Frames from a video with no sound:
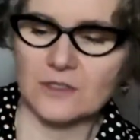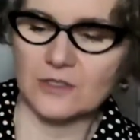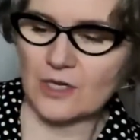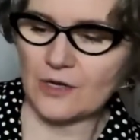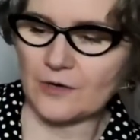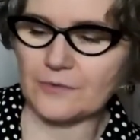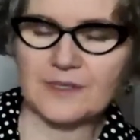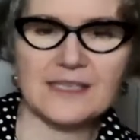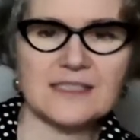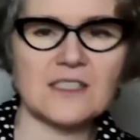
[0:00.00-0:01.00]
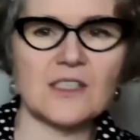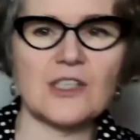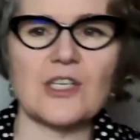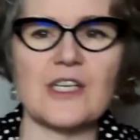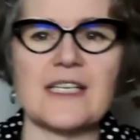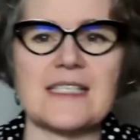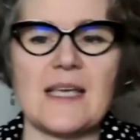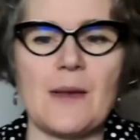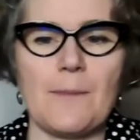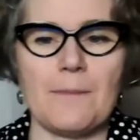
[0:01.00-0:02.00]
So let's look at
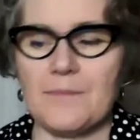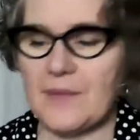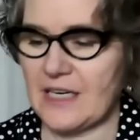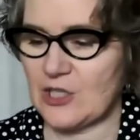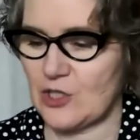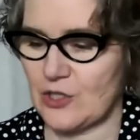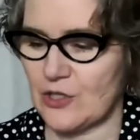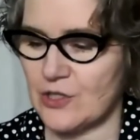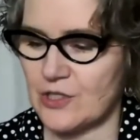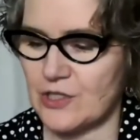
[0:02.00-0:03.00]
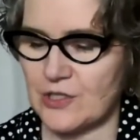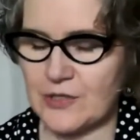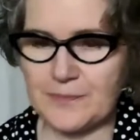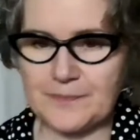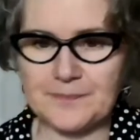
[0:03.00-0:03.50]
some pictures